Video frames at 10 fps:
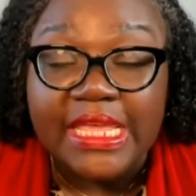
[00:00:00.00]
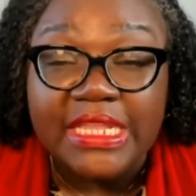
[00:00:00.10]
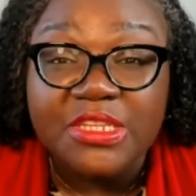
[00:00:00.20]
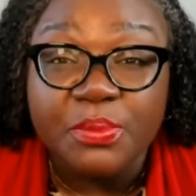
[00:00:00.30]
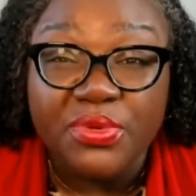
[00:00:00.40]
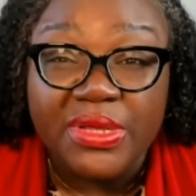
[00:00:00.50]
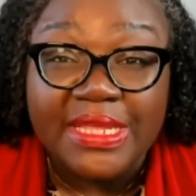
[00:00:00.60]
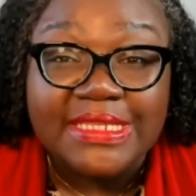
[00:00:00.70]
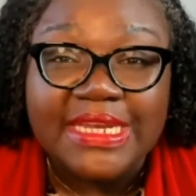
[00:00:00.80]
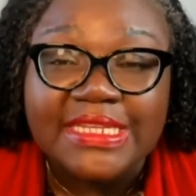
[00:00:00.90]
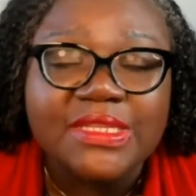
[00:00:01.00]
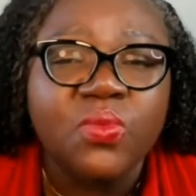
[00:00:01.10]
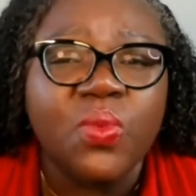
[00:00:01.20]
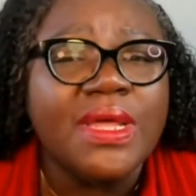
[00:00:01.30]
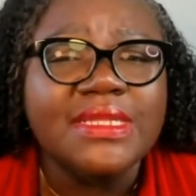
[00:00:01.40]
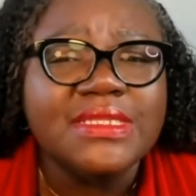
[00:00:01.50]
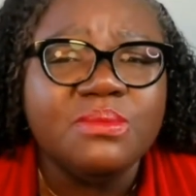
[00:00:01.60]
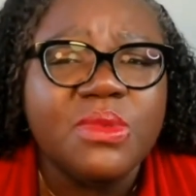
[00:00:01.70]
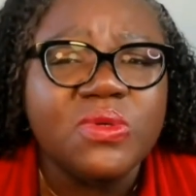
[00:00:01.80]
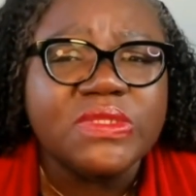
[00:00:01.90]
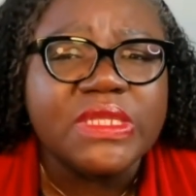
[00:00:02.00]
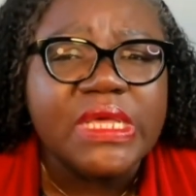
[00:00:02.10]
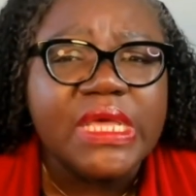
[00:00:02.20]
into Brilliance, and I said, what is the most